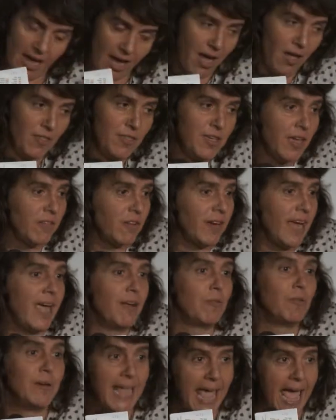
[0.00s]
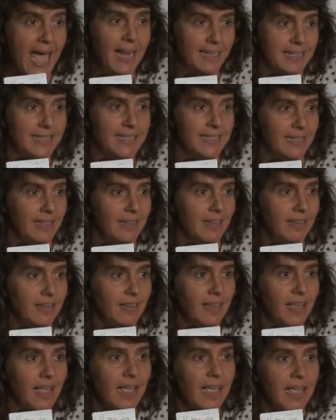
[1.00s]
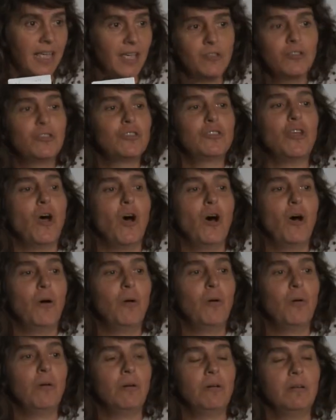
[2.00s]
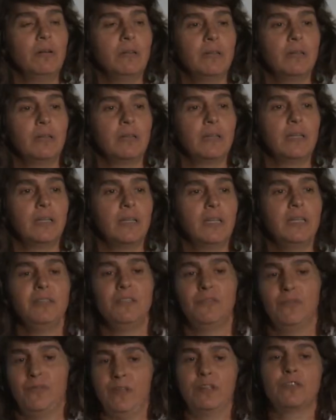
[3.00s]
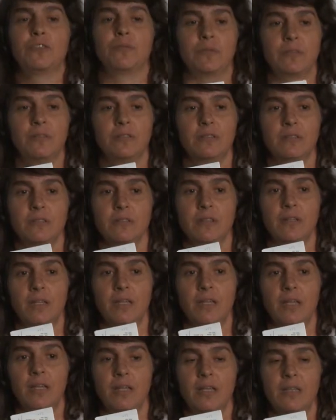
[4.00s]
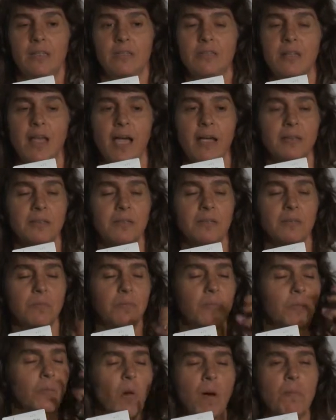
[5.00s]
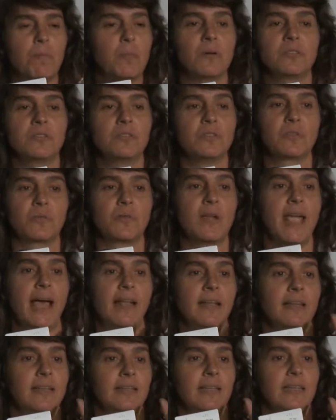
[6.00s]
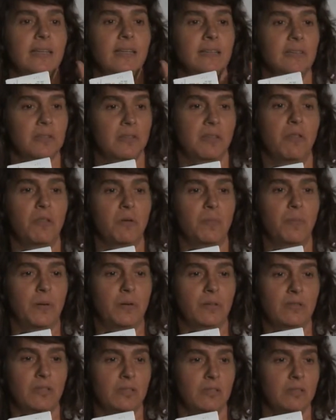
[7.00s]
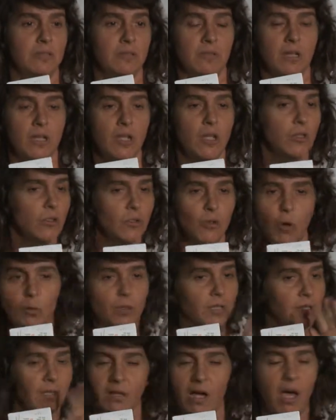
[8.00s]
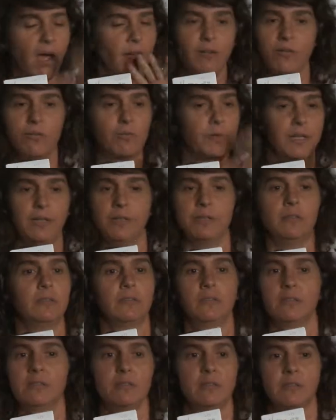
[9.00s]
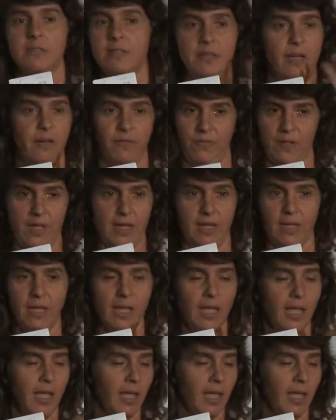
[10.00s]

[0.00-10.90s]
On the other hand, reality is so individual. It's like one person's reality is another person's total unreal stuff. Like